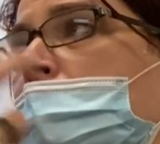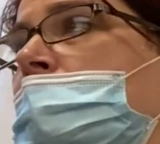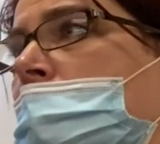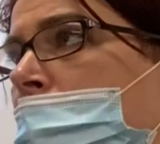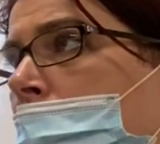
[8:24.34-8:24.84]

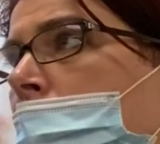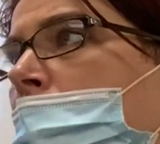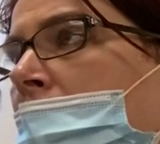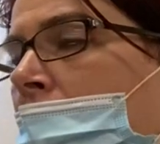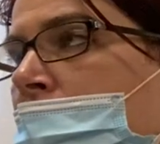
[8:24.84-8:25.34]
There's some
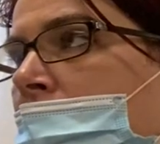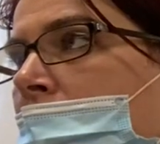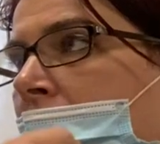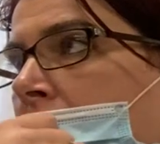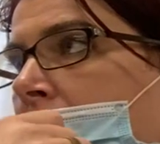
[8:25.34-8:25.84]
medications that
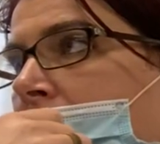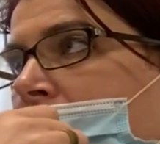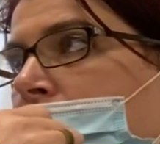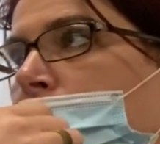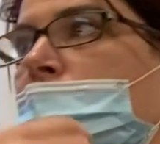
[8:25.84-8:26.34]
we can
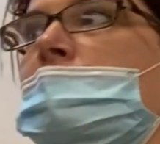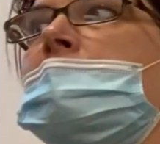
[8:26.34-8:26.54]
give to